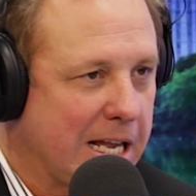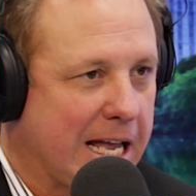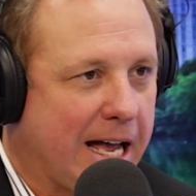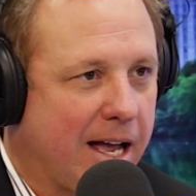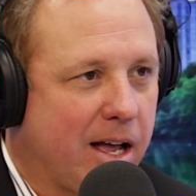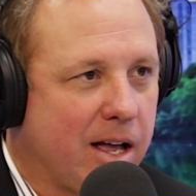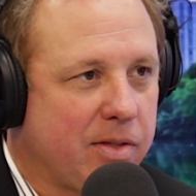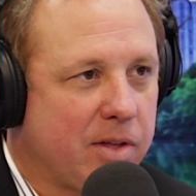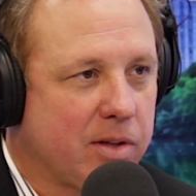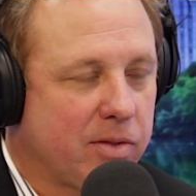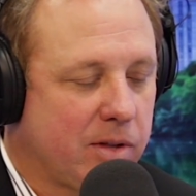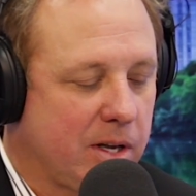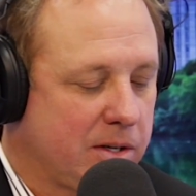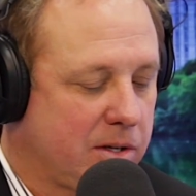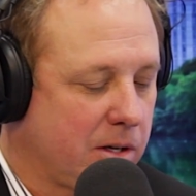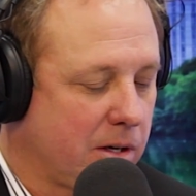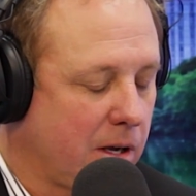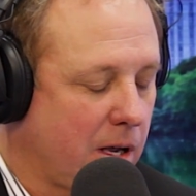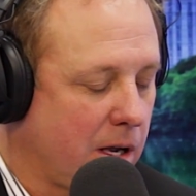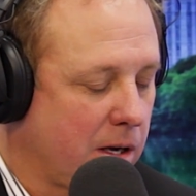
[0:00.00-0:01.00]
Yeah, I think
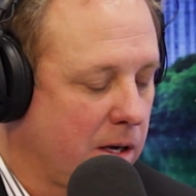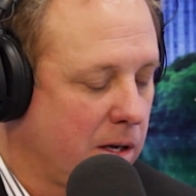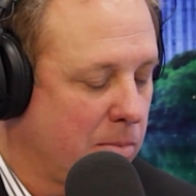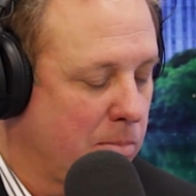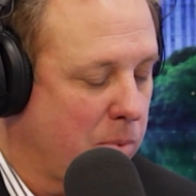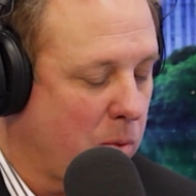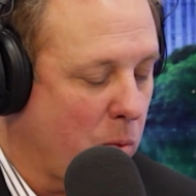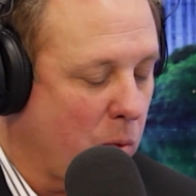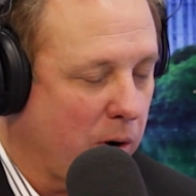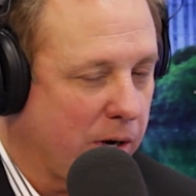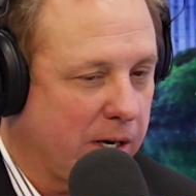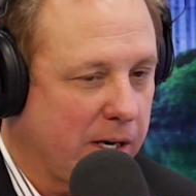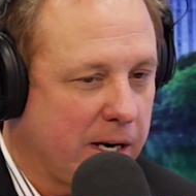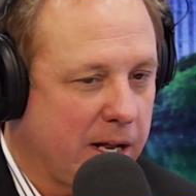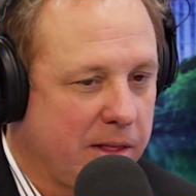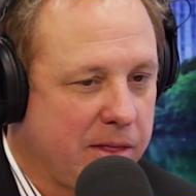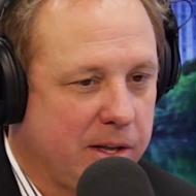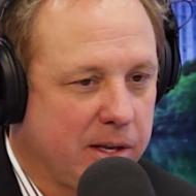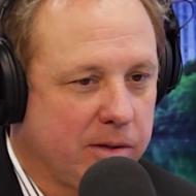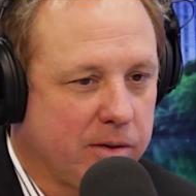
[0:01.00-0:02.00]
that's a, a, good point, and
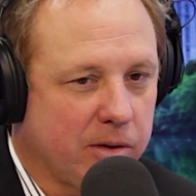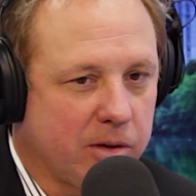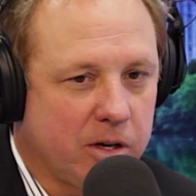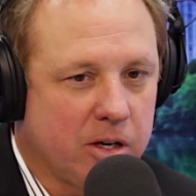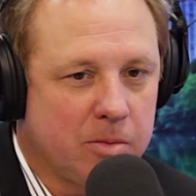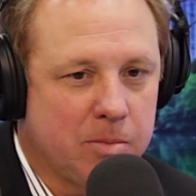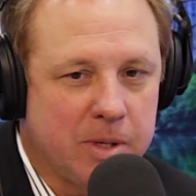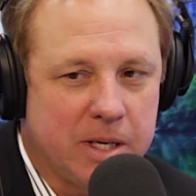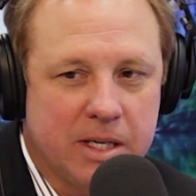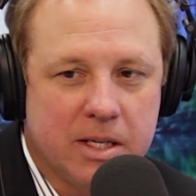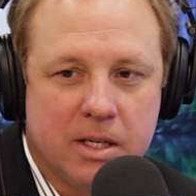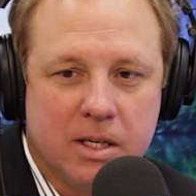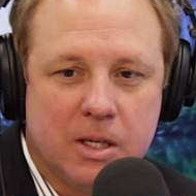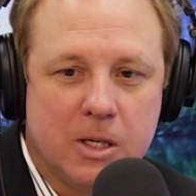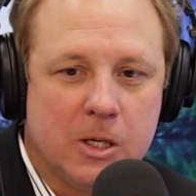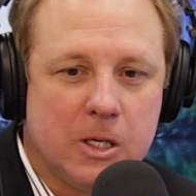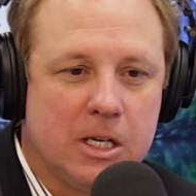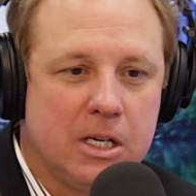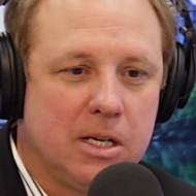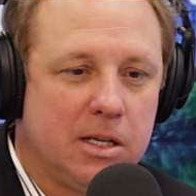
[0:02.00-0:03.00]
I think there could be
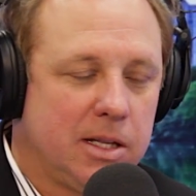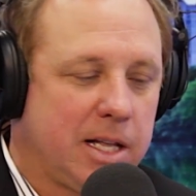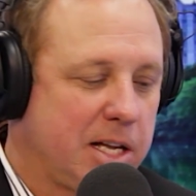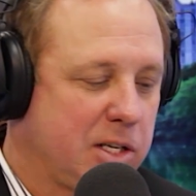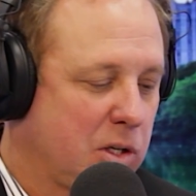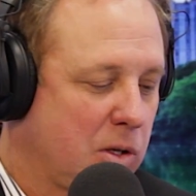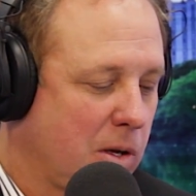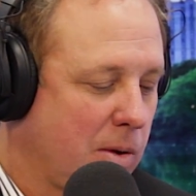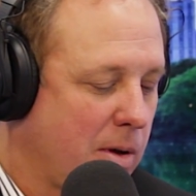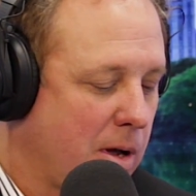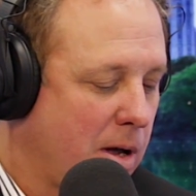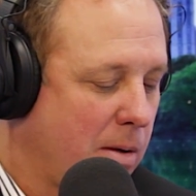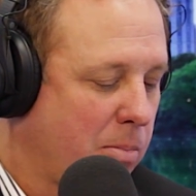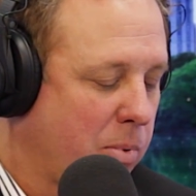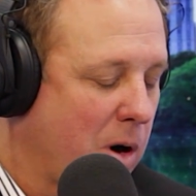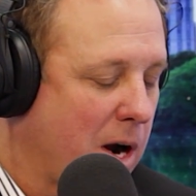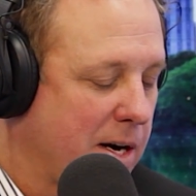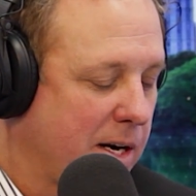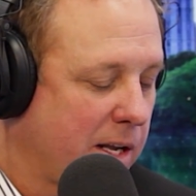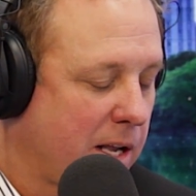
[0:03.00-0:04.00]
less uh,
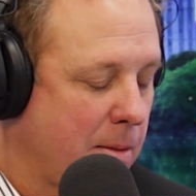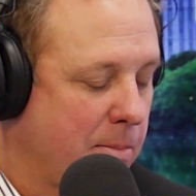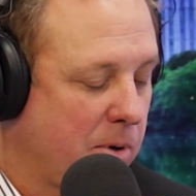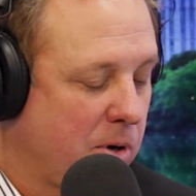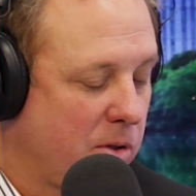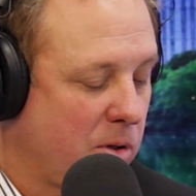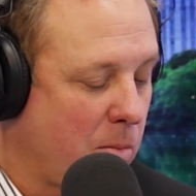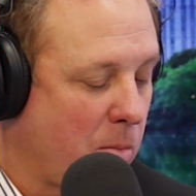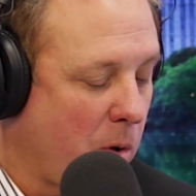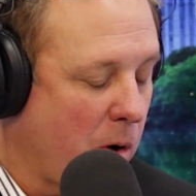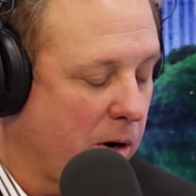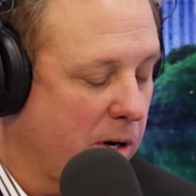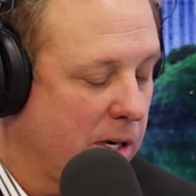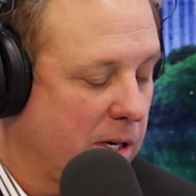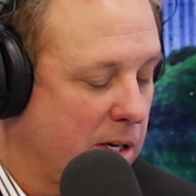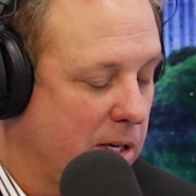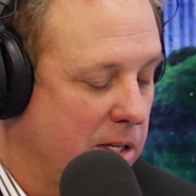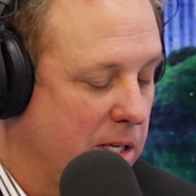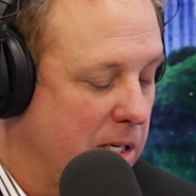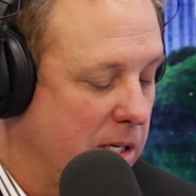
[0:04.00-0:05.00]
product coming on the
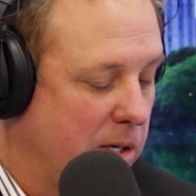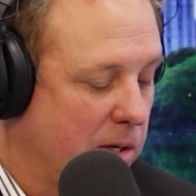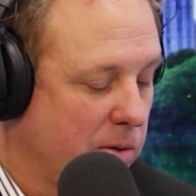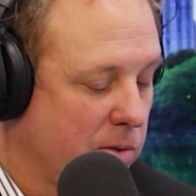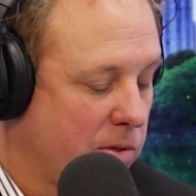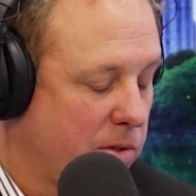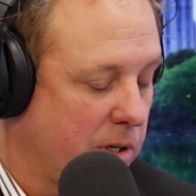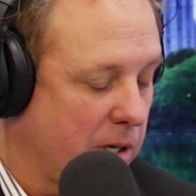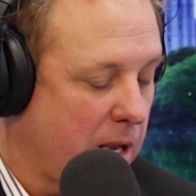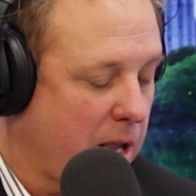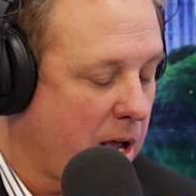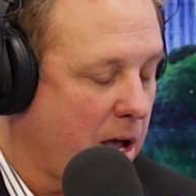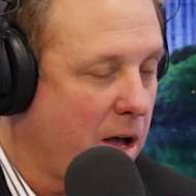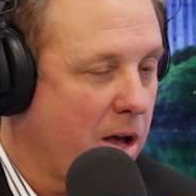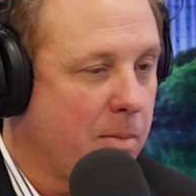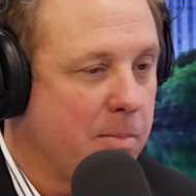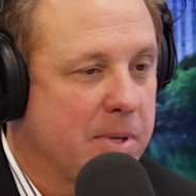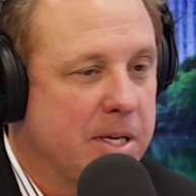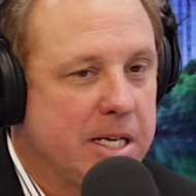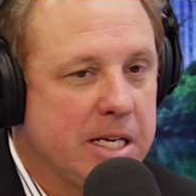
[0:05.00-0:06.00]
market in the years to
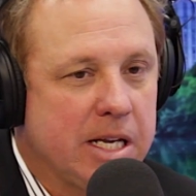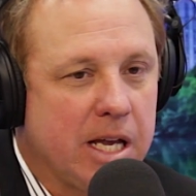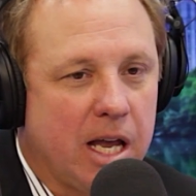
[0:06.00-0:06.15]
come.